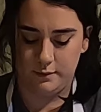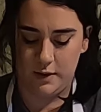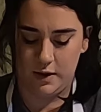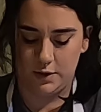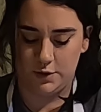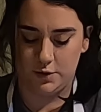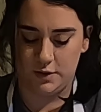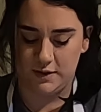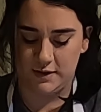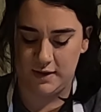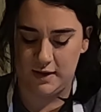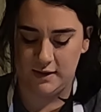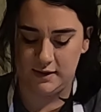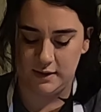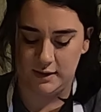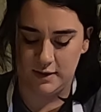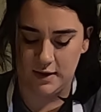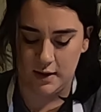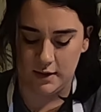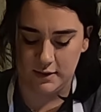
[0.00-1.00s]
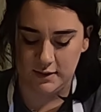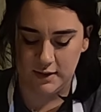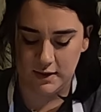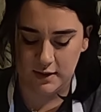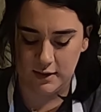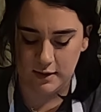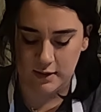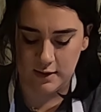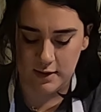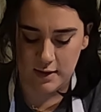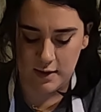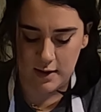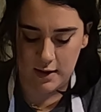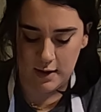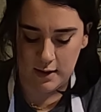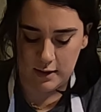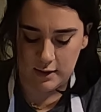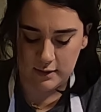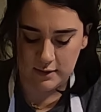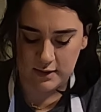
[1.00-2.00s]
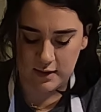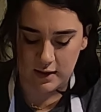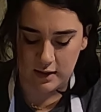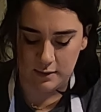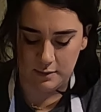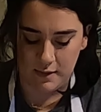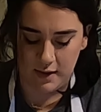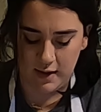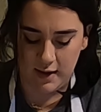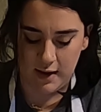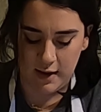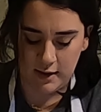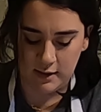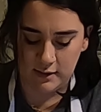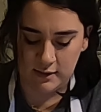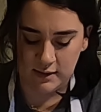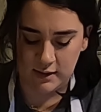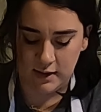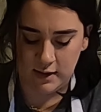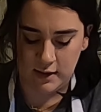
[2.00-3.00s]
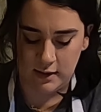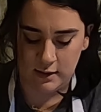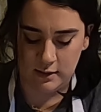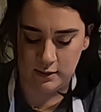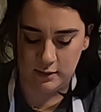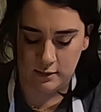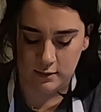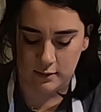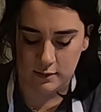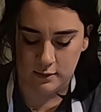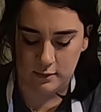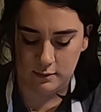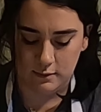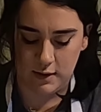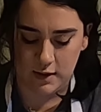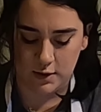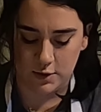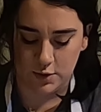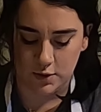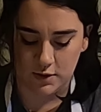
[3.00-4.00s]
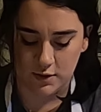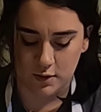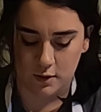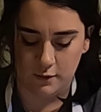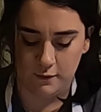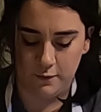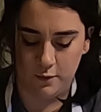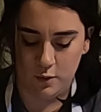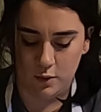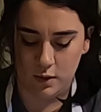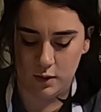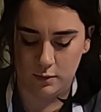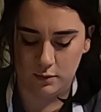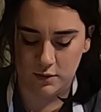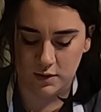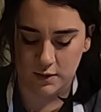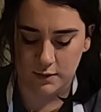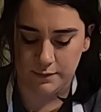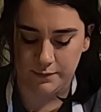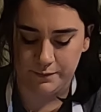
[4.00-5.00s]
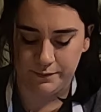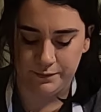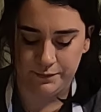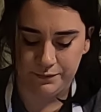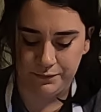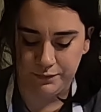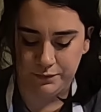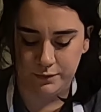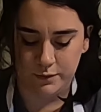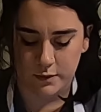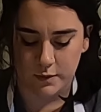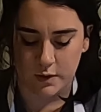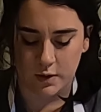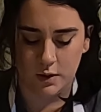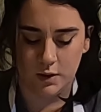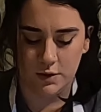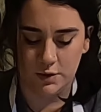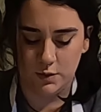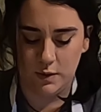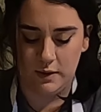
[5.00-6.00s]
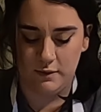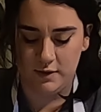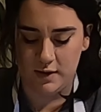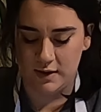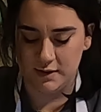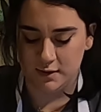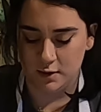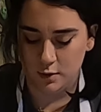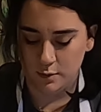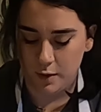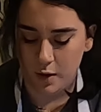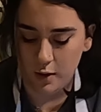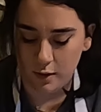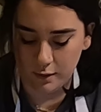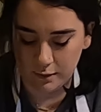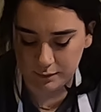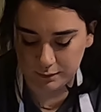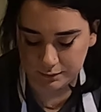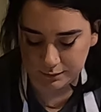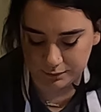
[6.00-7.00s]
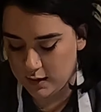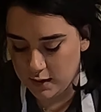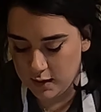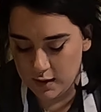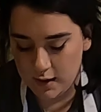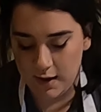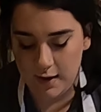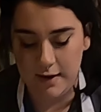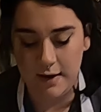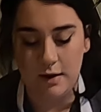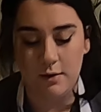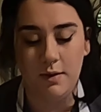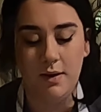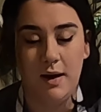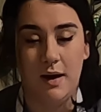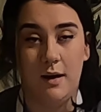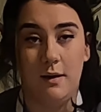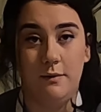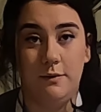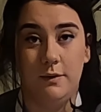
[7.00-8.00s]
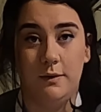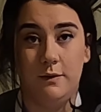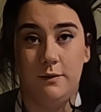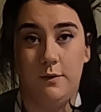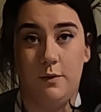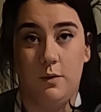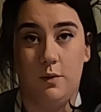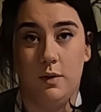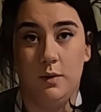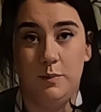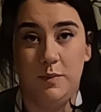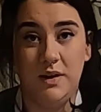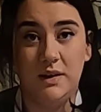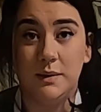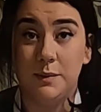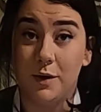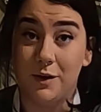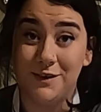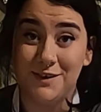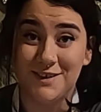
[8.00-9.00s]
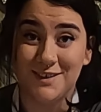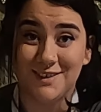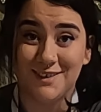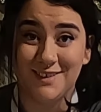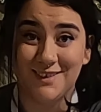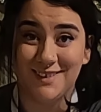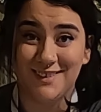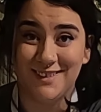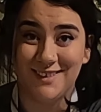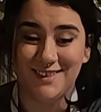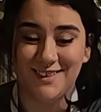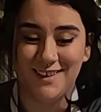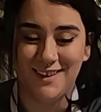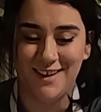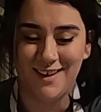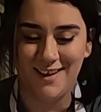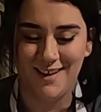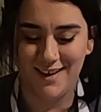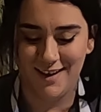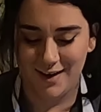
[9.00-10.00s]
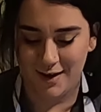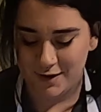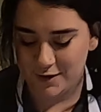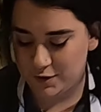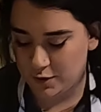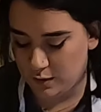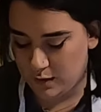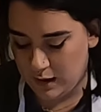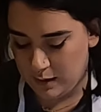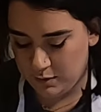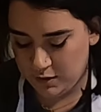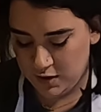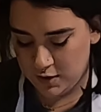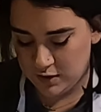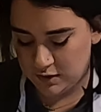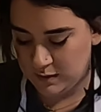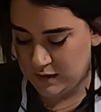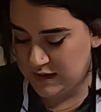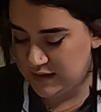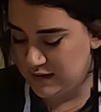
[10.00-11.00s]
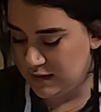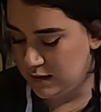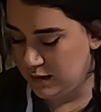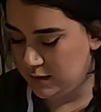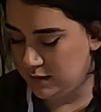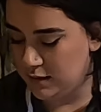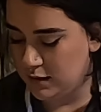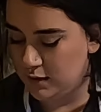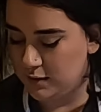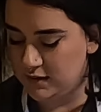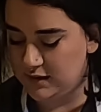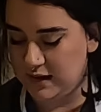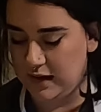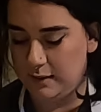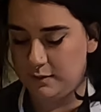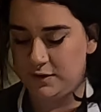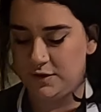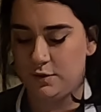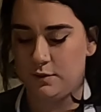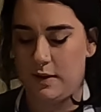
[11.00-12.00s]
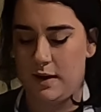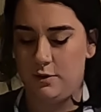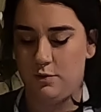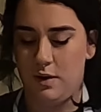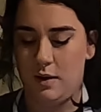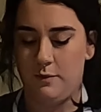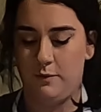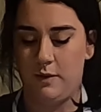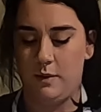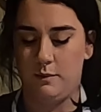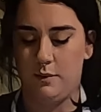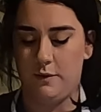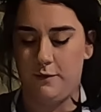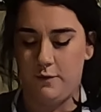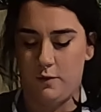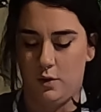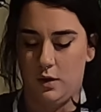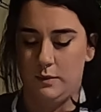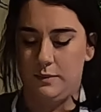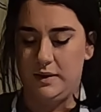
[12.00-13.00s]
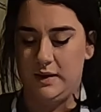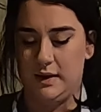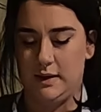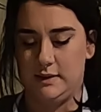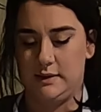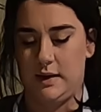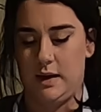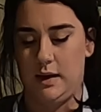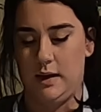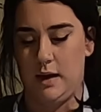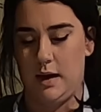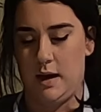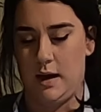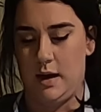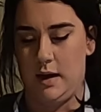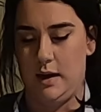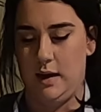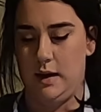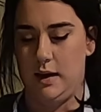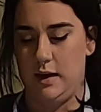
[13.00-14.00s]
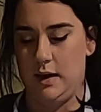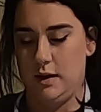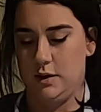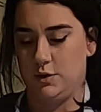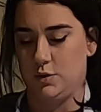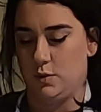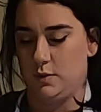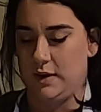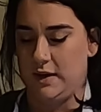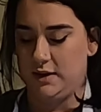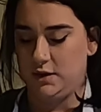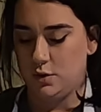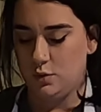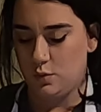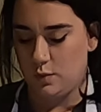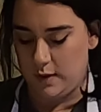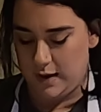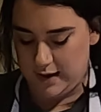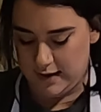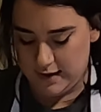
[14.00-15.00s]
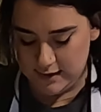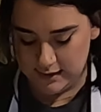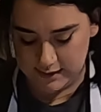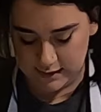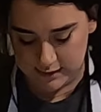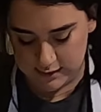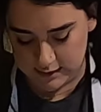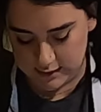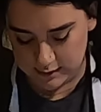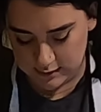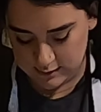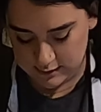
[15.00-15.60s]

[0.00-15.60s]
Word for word: make sure it's nice and tucked in, tuck my ends in, make sure it's all formed. So we have a nice little ball. And now I have 4 pizza balls. So I'm gonna use my same saran wrap from before because I don't like to waste.